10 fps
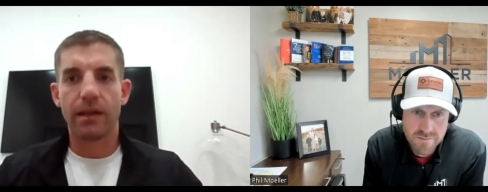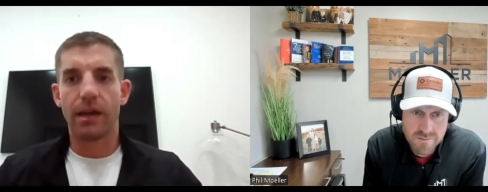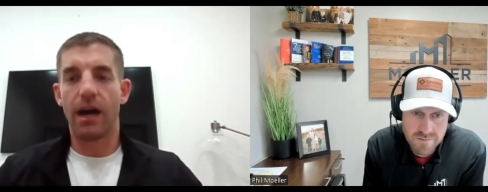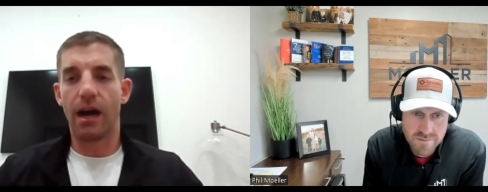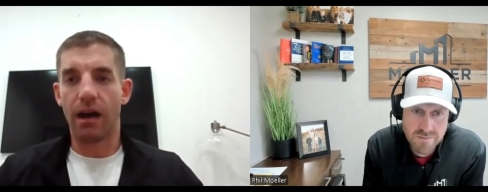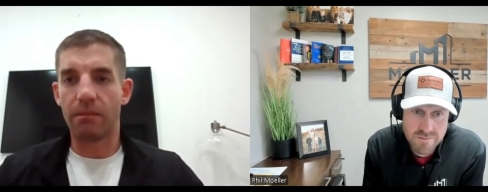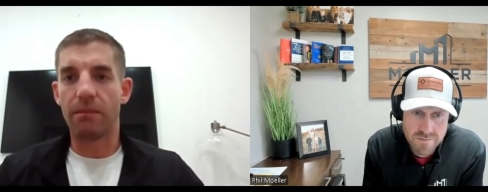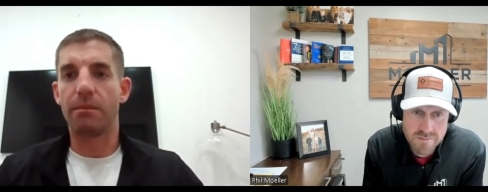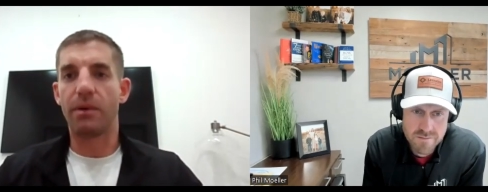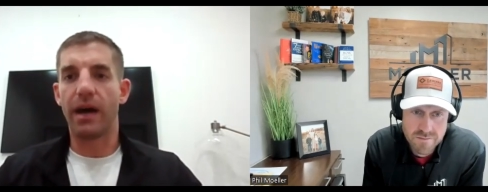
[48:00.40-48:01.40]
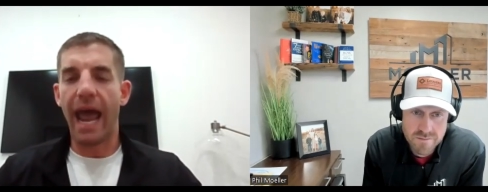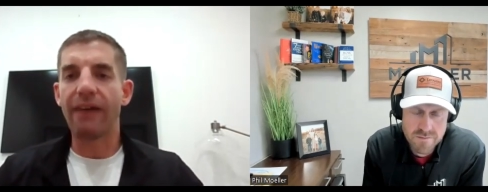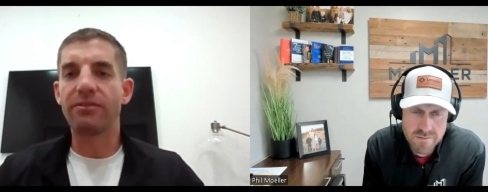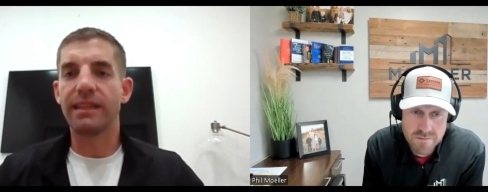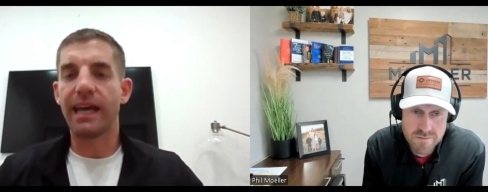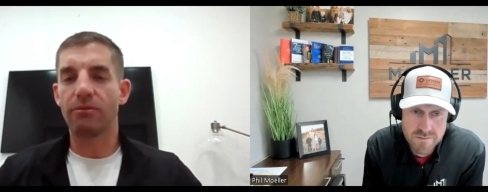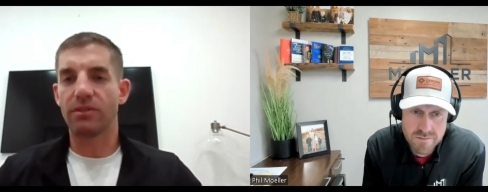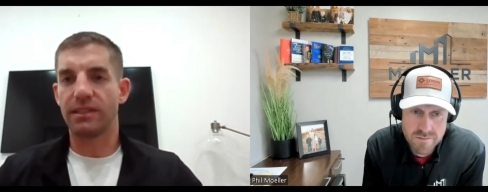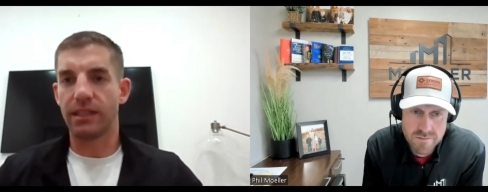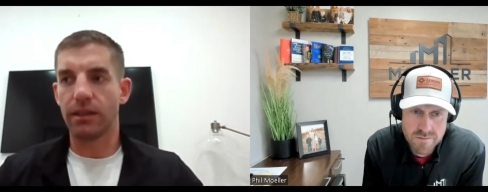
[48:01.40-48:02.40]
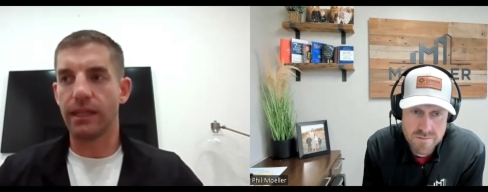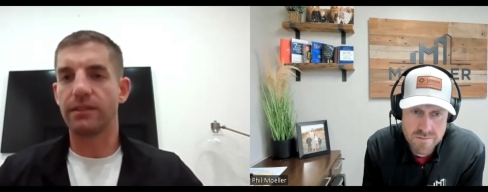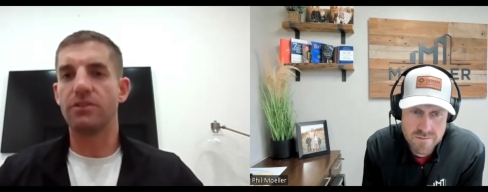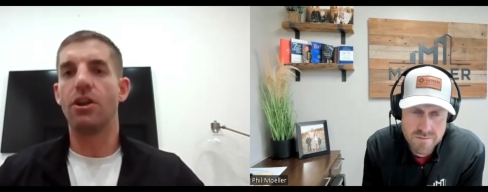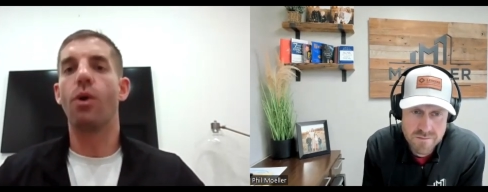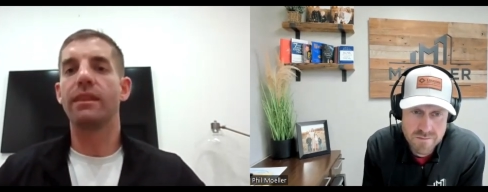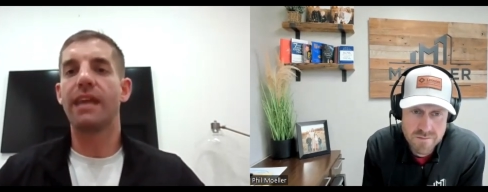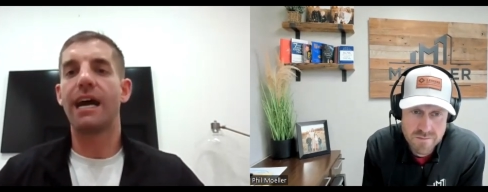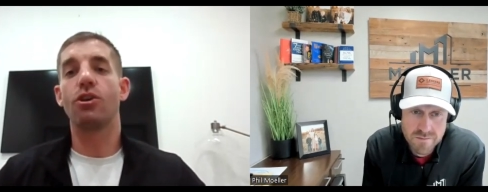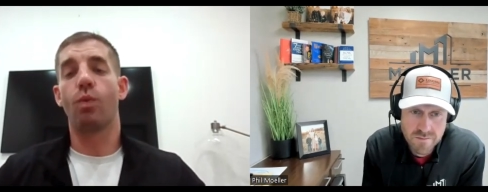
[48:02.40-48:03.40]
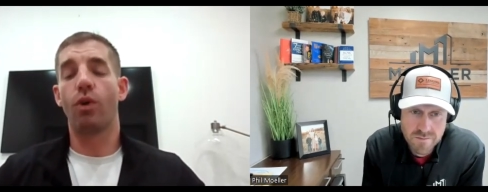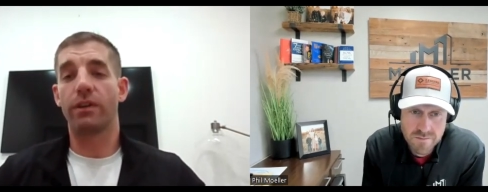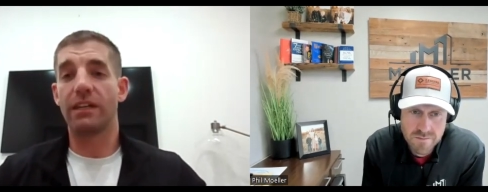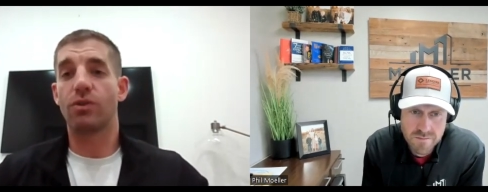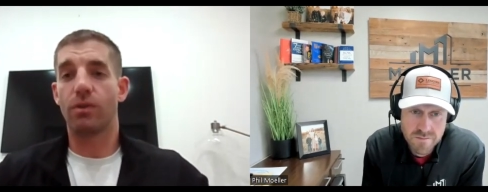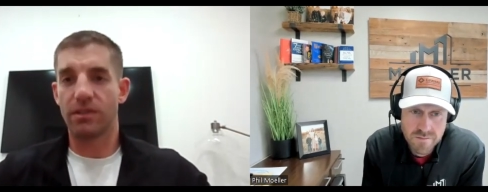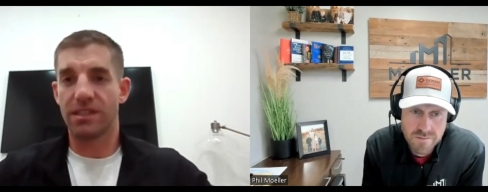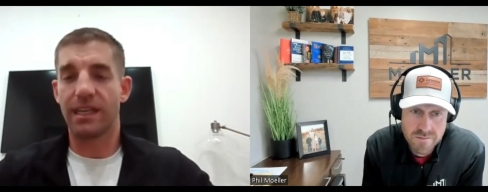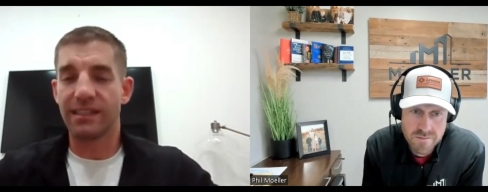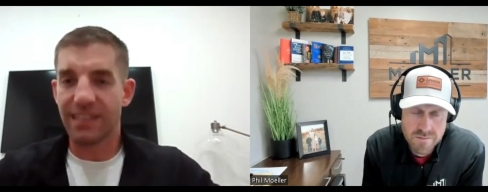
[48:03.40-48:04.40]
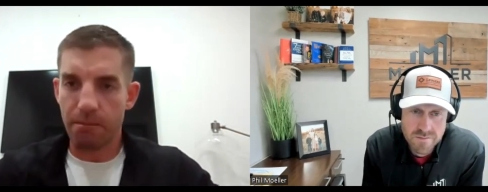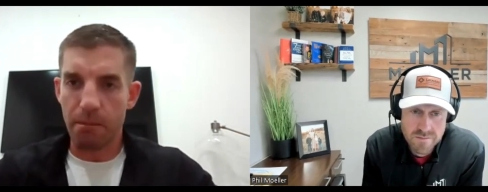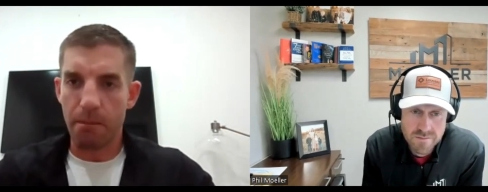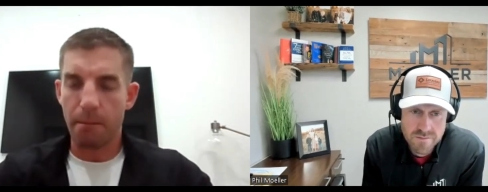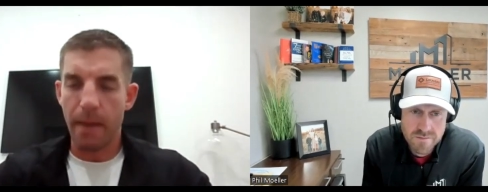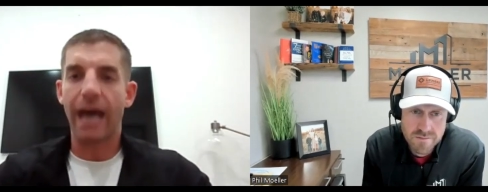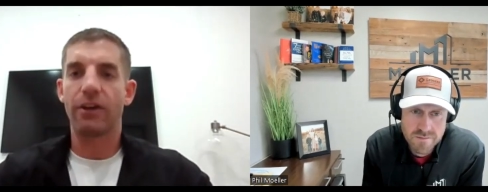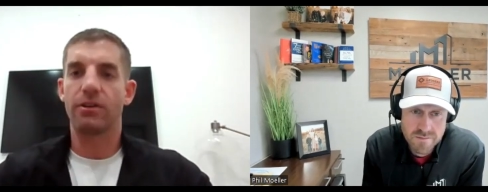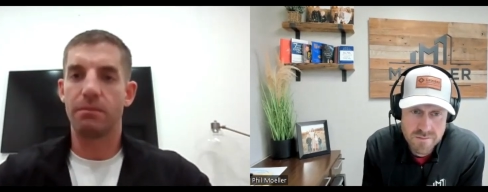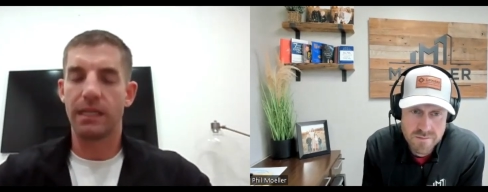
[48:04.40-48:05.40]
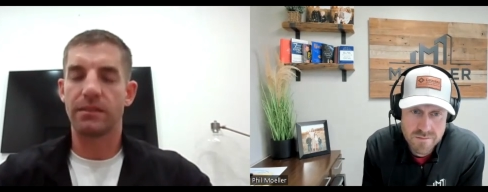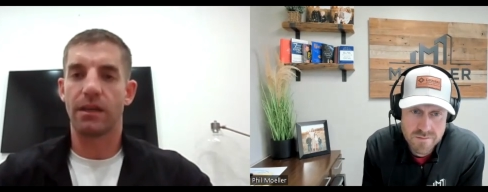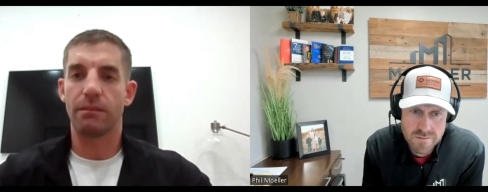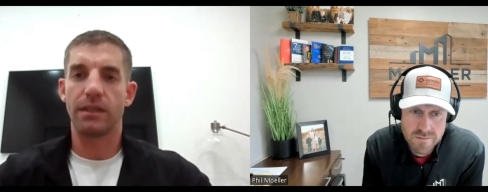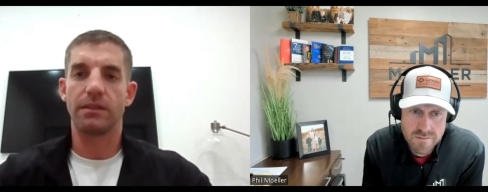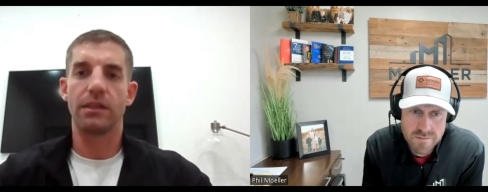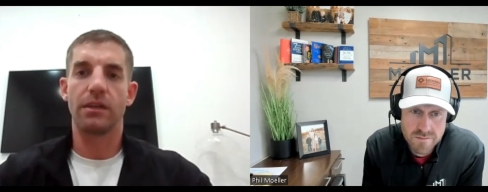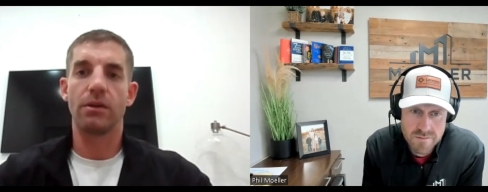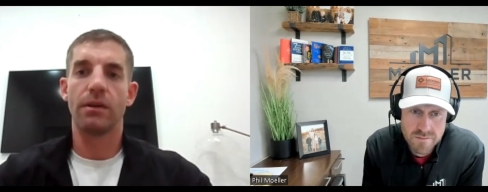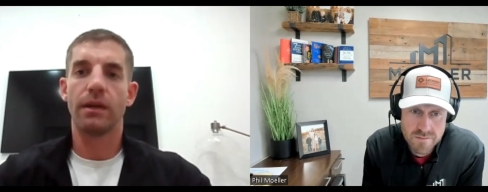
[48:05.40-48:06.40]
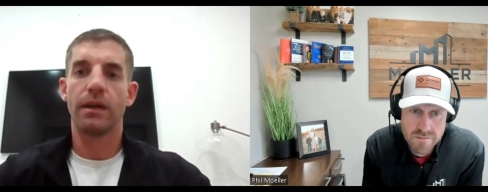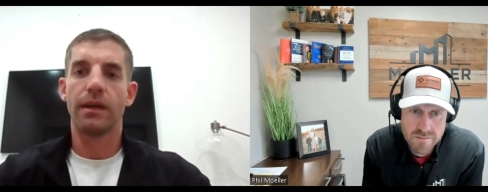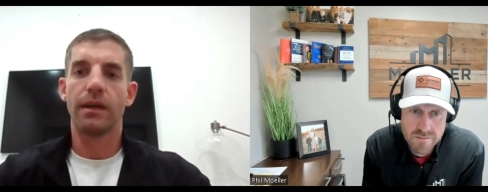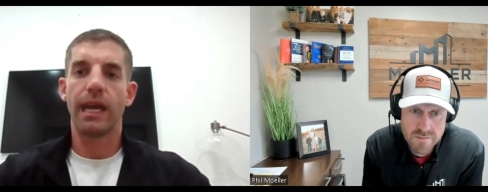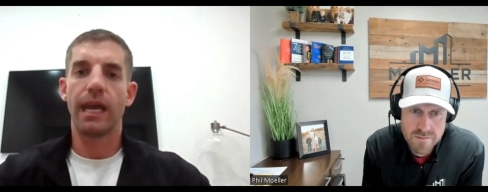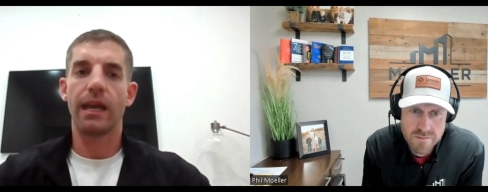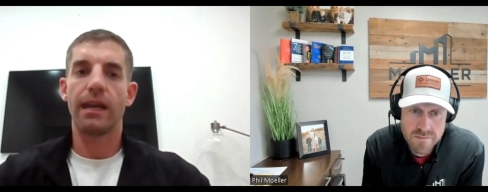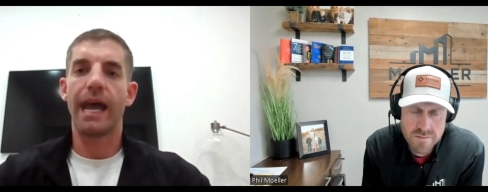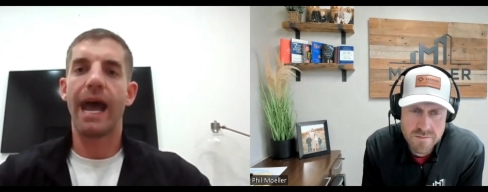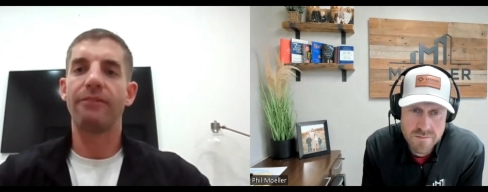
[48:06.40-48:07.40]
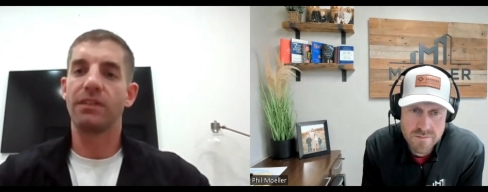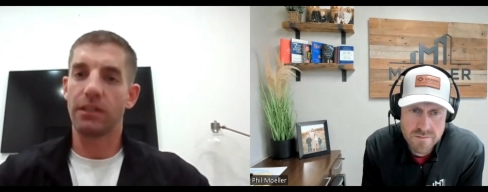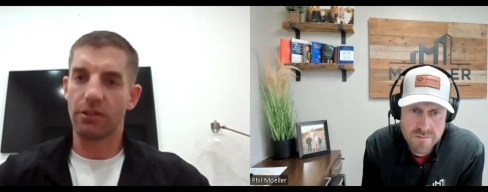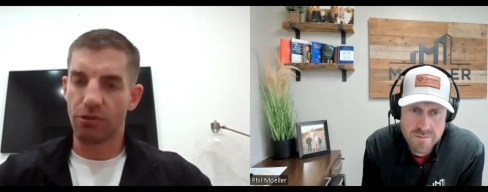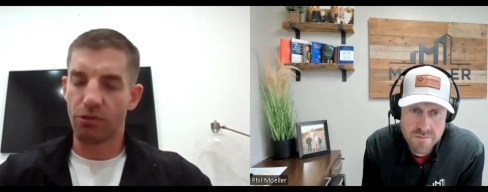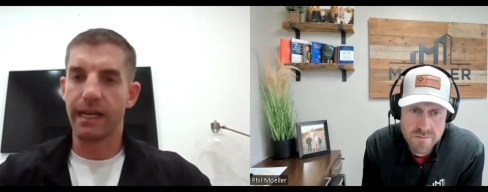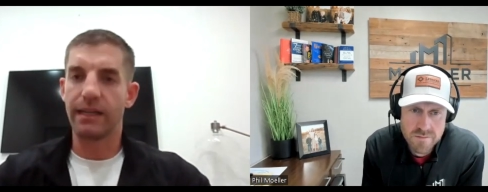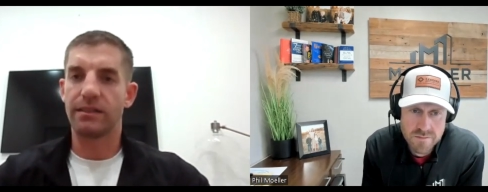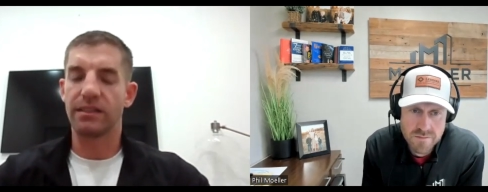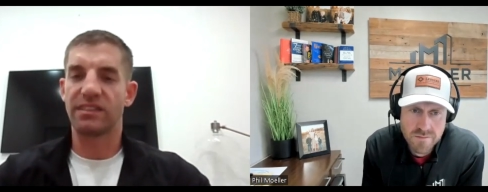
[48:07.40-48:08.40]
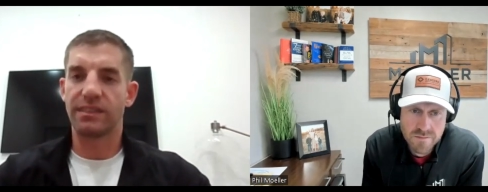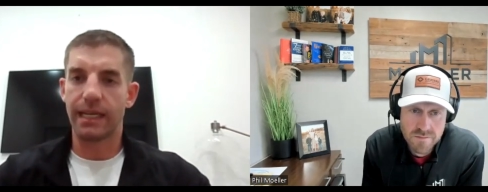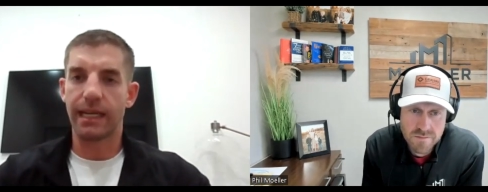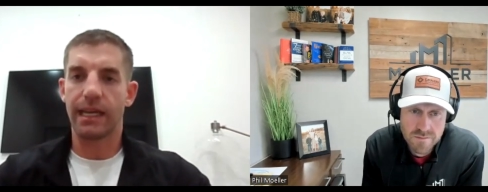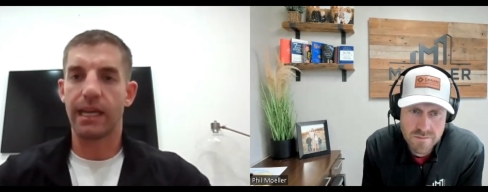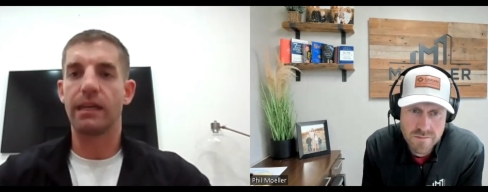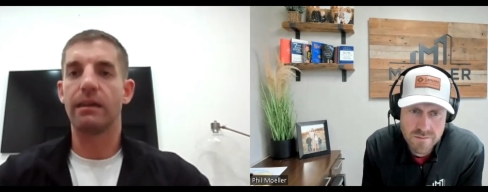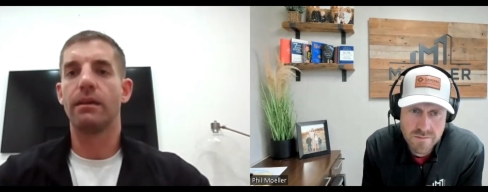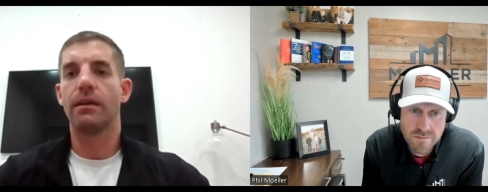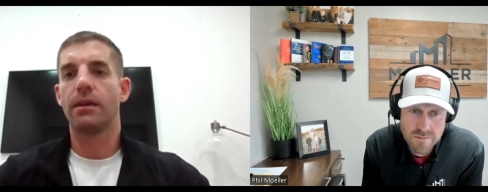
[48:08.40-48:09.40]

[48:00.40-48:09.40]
Speaker 1: um, but having that resilient knowing that you're working towards things that matter and mean something to you and having the grit to stick in it